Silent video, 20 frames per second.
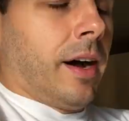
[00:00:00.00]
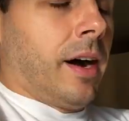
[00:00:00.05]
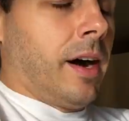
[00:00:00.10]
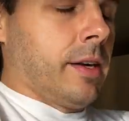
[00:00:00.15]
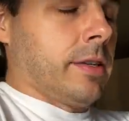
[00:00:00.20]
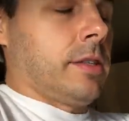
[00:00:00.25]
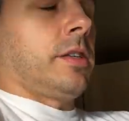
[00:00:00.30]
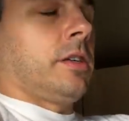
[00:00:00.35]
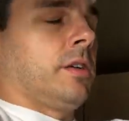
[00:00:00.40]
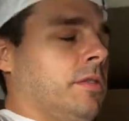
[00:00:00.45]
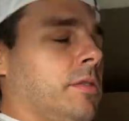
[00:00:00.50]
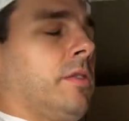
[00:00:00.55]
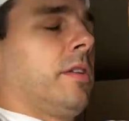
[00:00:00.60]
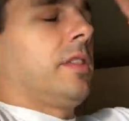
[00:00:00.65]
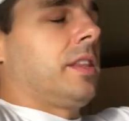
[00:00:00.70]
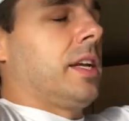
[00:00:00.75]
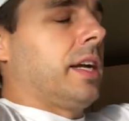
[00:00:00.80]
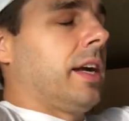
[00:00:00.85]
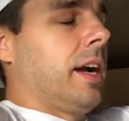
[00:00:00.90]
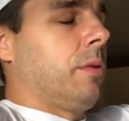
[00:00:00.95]
Also, the
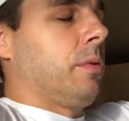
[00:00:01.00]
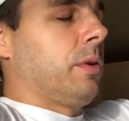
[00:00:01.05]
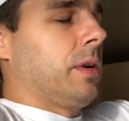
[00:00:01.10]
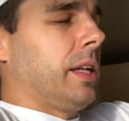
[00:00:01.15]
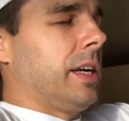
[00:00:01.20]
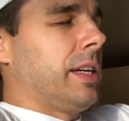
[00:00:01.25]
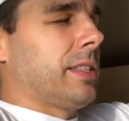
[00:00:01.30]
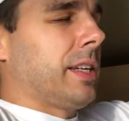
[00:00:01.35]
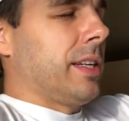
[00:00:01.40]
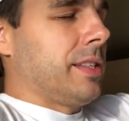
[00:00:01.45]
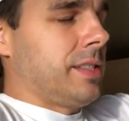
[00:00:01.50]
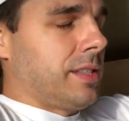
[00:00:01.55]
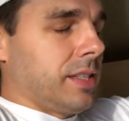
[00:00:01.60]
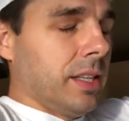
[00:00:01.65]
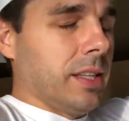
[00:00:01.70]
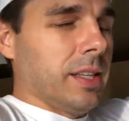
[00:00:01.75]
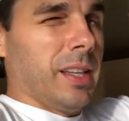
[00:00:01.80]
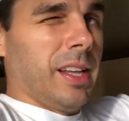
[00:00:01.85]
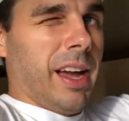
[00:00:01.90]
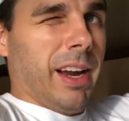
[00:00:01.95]
thing I realized I
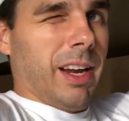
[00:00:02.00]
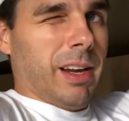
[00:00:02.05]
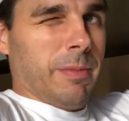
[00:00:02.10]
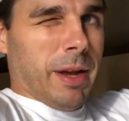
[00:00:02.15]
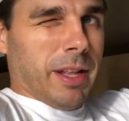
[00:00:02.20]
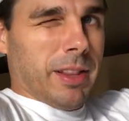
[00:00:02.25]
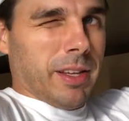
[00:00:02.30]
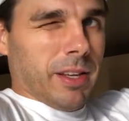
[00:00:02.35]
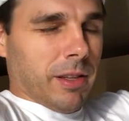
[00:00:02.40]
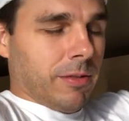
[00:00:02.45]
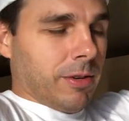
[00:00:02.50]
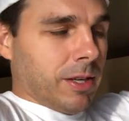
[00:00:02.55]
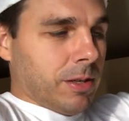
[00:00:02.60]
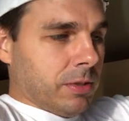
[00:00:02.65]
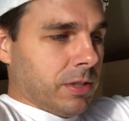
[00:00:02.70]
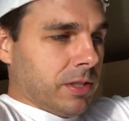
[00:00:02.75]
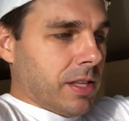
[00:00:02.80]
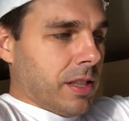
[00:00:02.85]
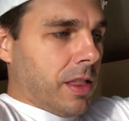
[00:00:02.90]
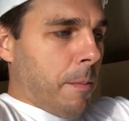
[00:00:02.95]
didn't like about the other one
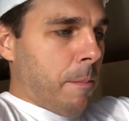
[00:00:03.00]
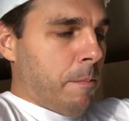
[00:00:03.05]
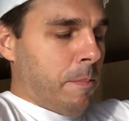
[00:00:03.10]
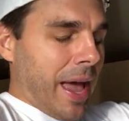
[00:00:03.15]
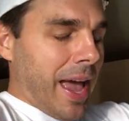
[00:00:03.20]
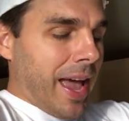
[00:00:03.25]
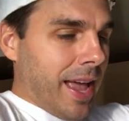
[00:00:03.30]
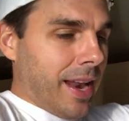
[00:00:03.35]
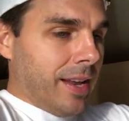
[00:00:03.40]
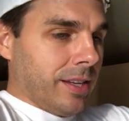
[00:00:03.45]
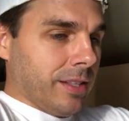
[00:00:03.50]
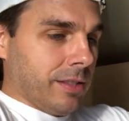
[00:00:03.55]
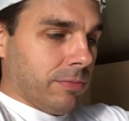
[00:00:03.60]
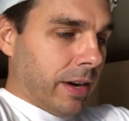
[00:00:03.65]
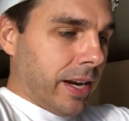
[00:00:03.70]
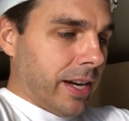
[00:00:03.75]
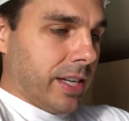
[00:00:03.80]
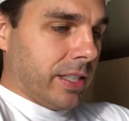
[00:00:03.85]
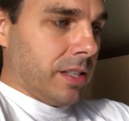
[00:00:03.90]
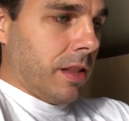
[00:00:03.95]
was that the bed is
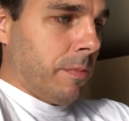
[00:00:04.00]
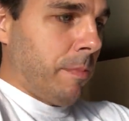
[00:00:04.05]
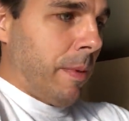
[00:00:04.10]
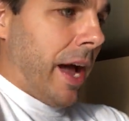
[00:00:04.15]
right next to the